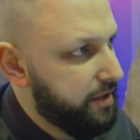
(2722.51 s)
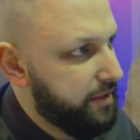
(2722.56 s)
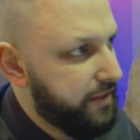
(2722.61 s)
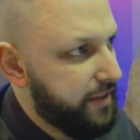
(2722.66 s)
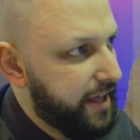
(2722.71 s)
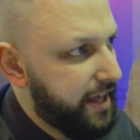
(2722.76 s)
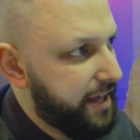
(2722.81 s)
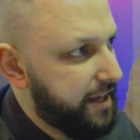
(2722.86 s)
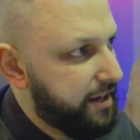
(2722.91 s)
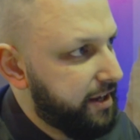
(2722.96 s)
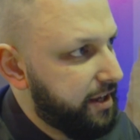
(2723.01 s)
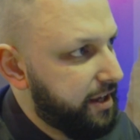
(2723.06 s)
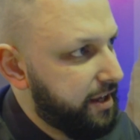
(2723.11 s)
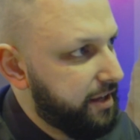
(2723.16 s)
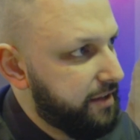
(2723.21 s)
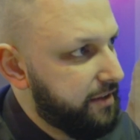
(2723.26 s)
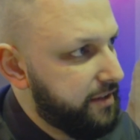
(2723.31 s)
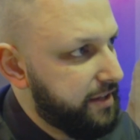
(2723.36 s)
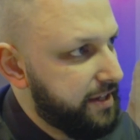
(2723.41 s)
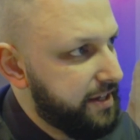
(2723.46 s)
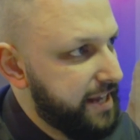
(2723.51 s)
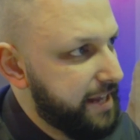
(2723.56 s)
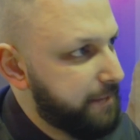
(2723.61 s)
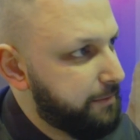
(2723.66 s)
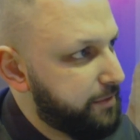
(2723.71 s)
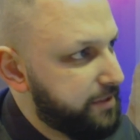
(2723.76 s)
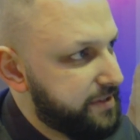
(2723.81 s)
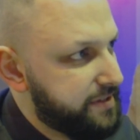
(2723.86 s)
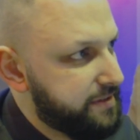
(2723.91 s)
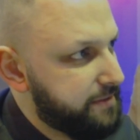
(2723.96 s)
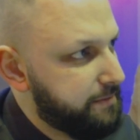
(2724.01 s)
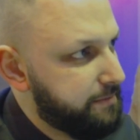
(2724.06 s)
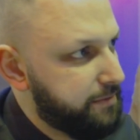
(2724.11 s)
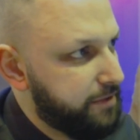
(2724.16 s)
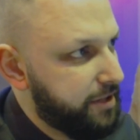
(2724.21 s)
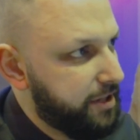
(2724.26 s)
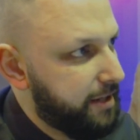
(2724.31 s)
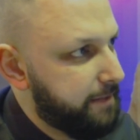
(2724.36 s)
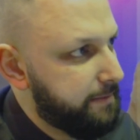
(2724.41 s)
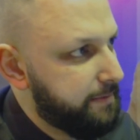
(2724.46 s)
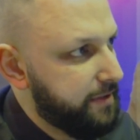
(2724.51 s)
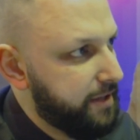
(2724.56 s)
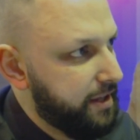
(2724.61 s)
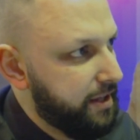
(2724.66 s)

that Nameless put up,